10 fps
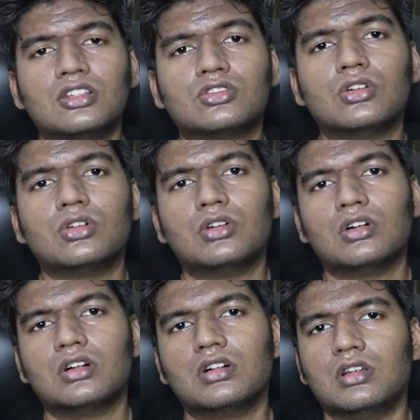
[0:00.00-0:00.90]

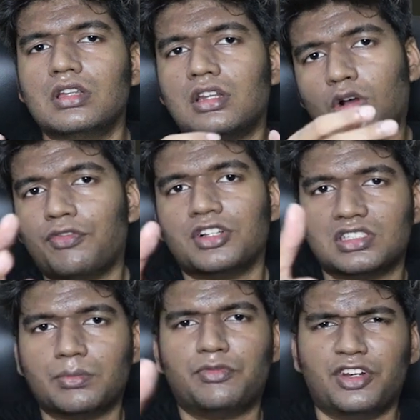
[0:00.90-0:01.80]
So it offers
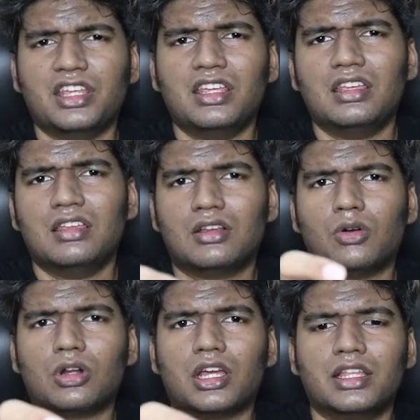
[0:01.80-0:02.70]
some free
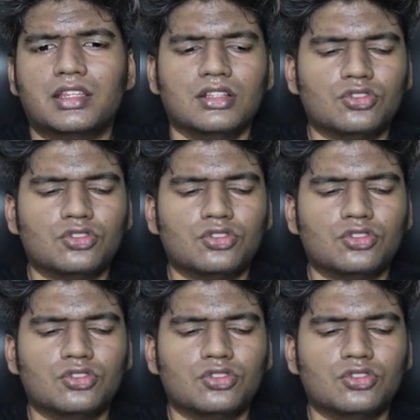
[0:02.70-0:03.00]
quota, I think.